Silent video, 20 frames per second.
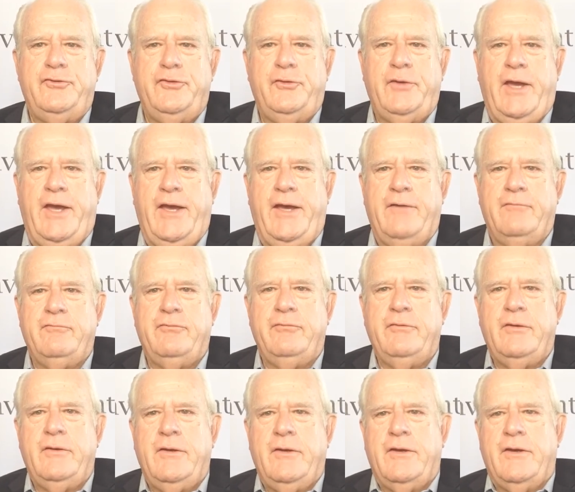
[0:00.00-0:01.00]
you have
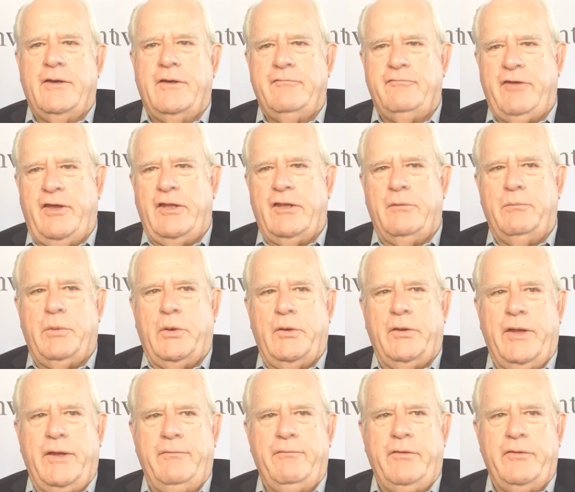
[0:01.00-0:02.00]

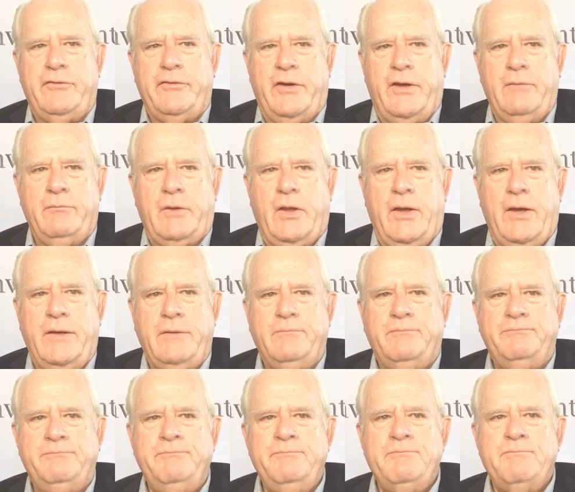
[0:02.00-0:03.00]
available, and the timeline.
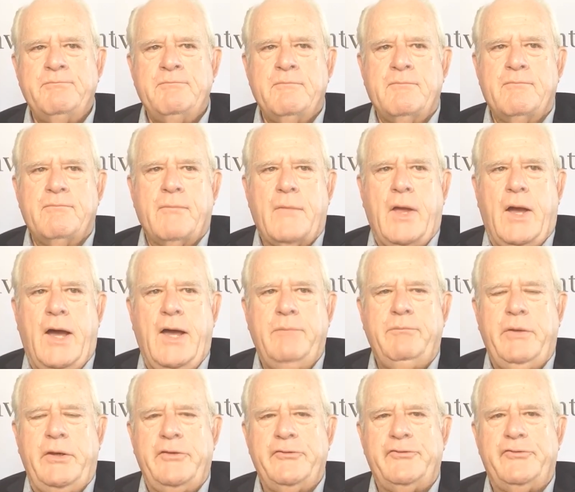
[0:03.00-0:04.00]

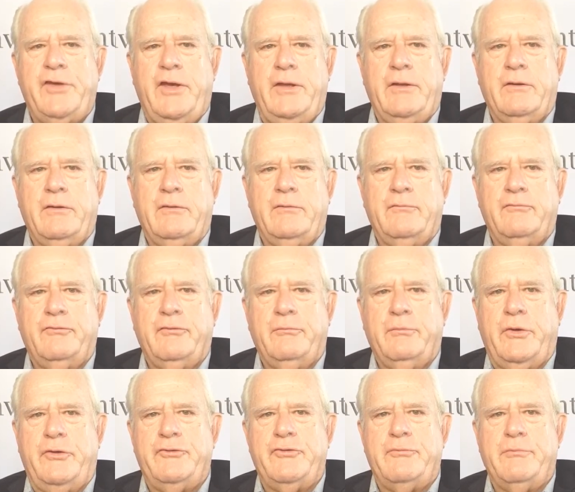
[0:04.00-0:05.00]
I've been a sailor for
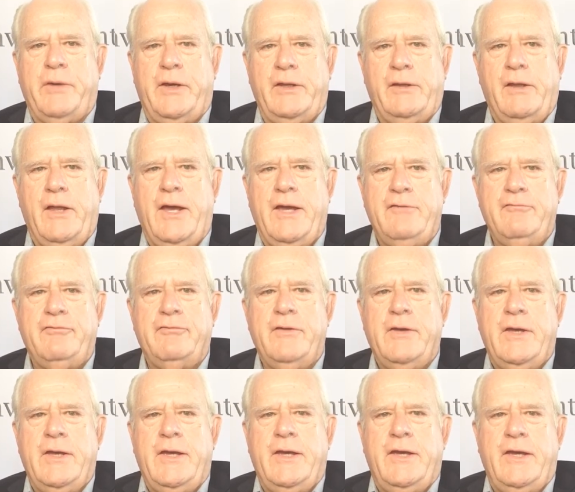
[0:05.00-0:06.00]
most of my life,
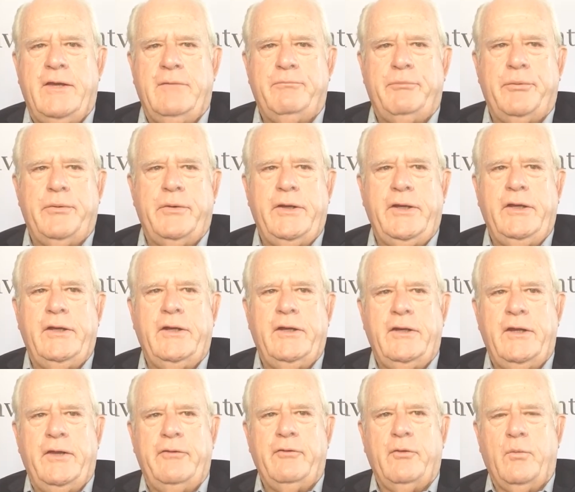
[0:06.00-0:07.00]
and putting it
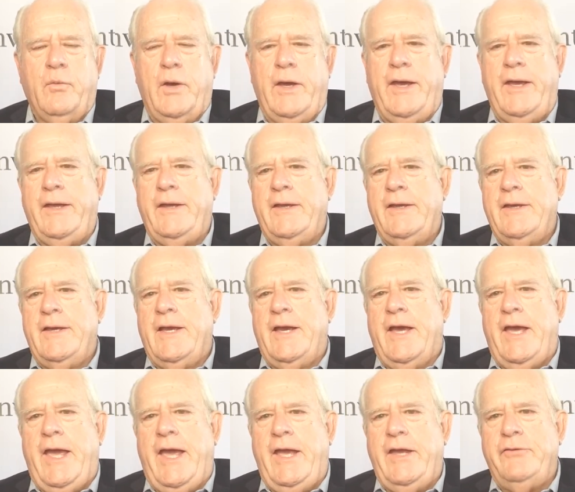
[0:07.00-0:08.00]
another way,
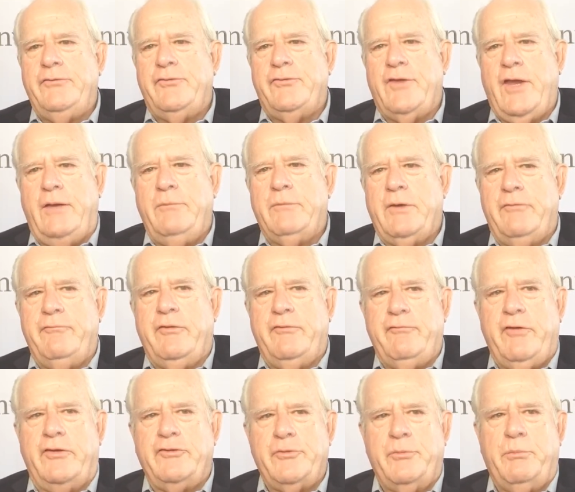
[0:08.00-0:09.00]
a statement of
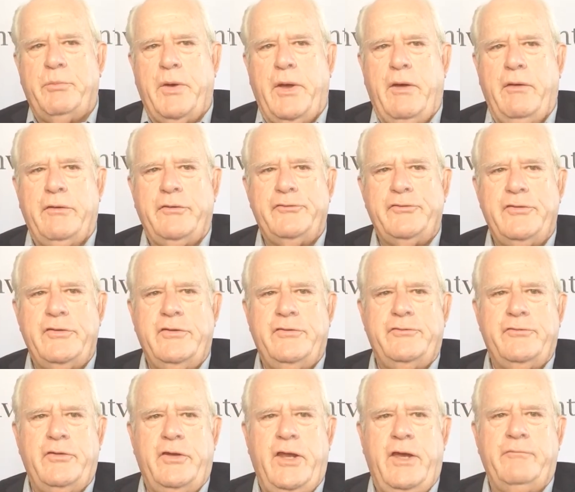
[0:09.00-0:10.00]
investment policy
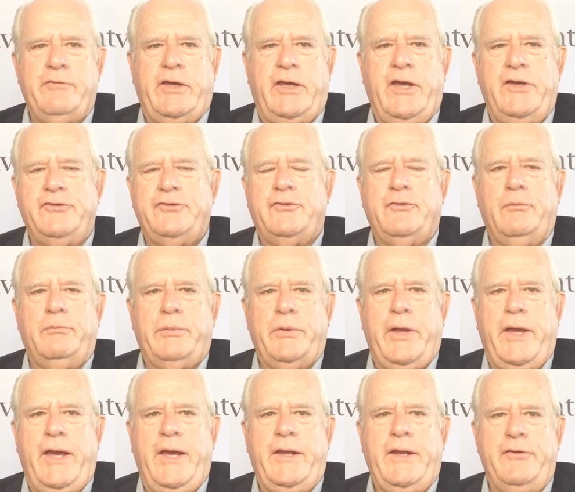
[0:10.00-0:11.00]
is a navigational
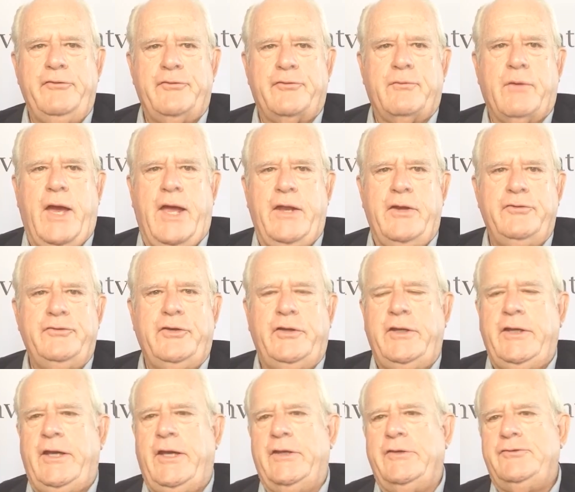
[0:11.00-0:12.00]
plan and strategy
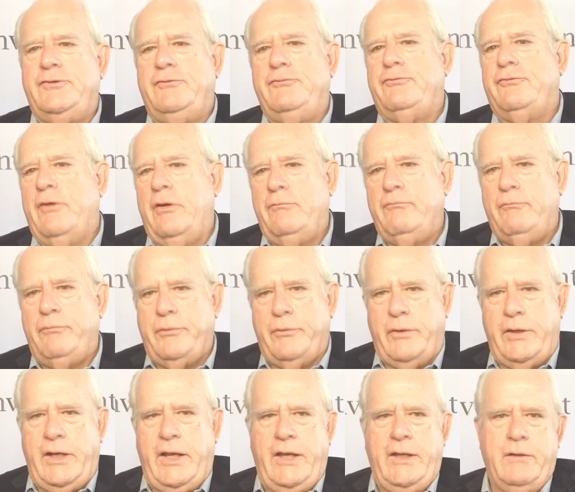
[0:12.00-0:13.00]
to get you from
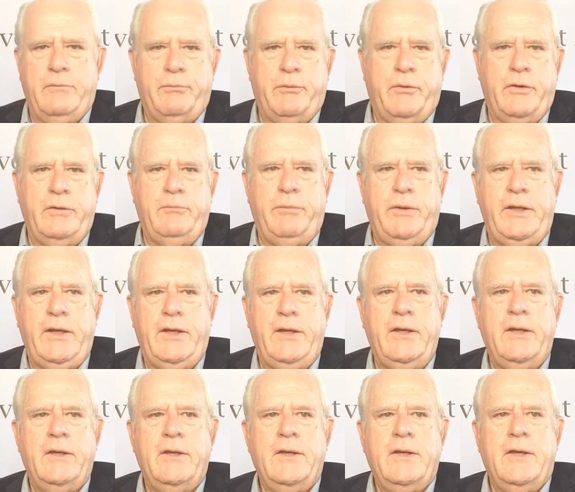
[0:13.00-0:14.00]
point A to point B
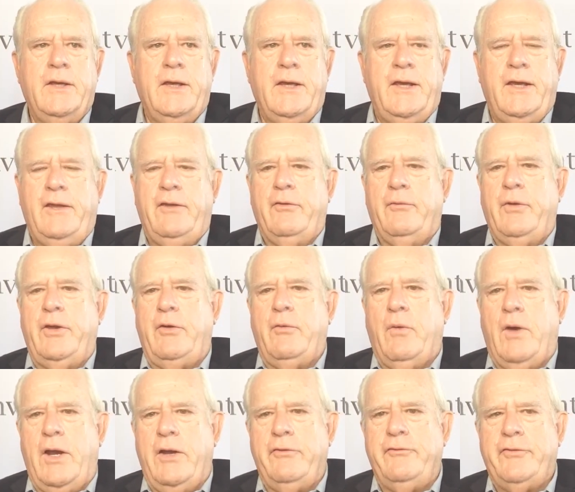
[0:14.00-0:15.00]
in the
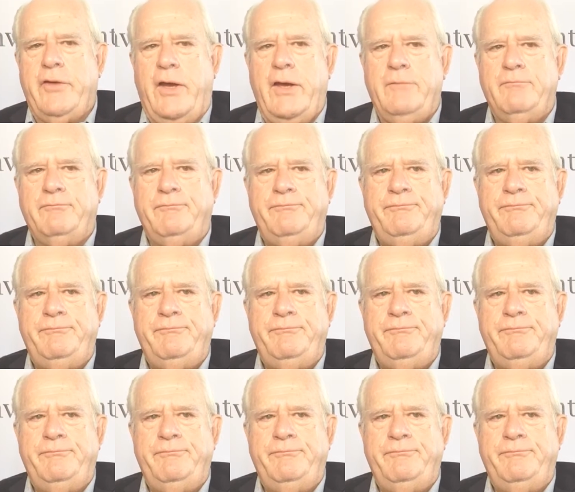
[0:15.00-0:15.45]
required time.